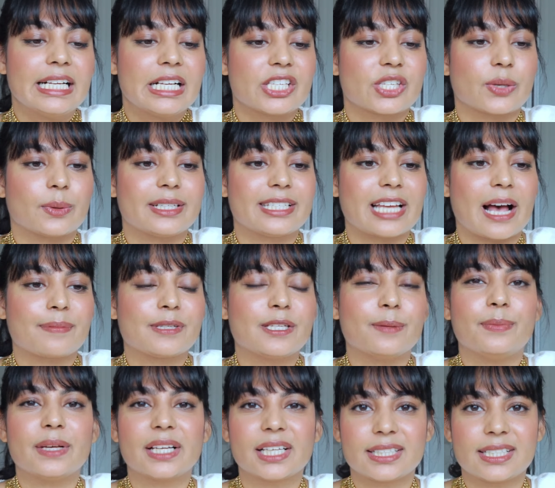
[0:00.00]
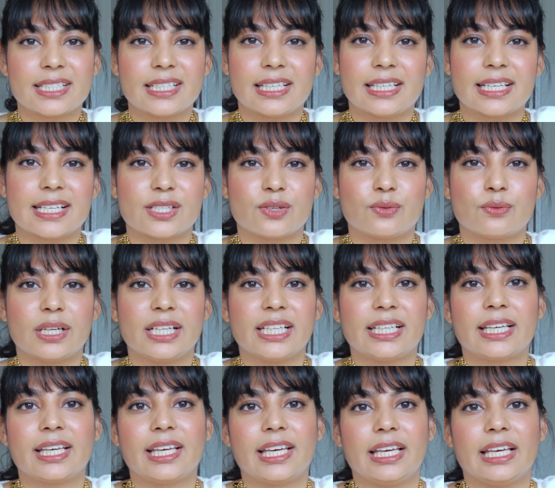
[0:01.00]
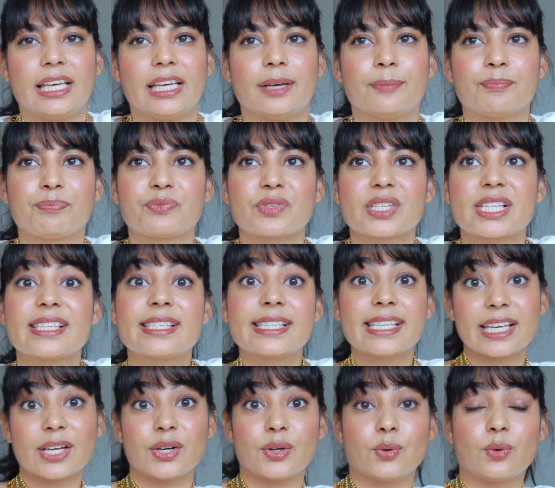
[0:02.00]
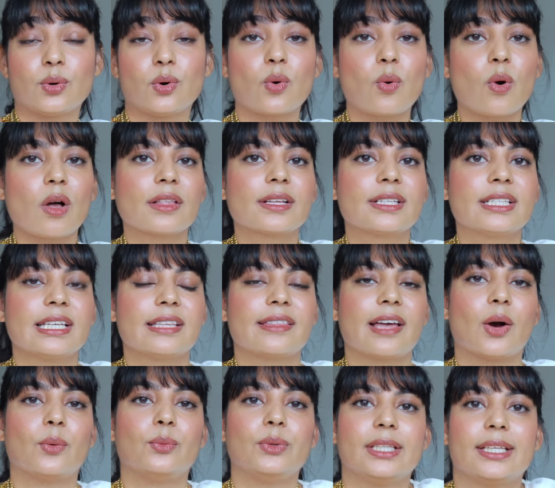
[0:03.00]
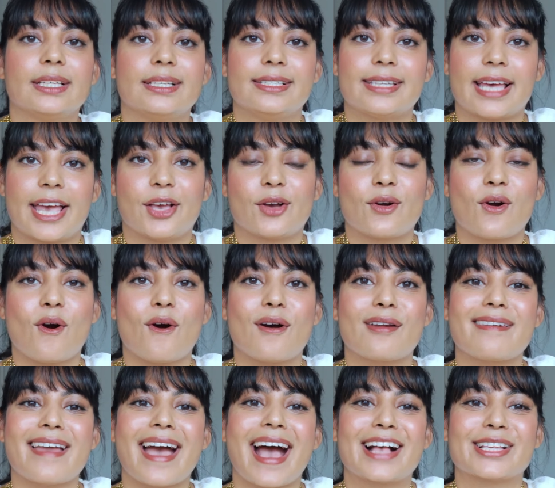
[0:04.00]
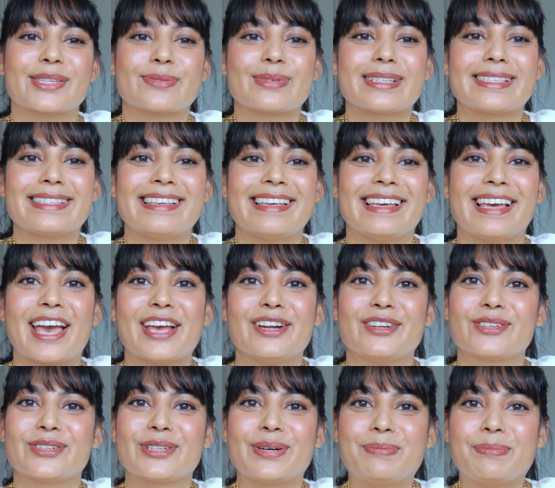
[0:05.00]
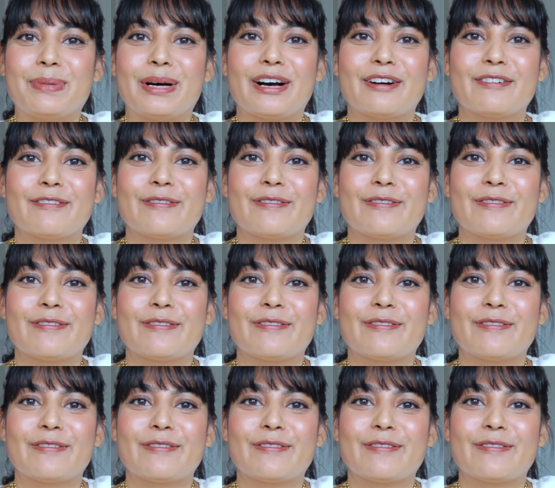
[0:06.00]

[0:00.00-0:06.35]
So, adaptability is a really key skill or quality that we can take on as we're seeing angel number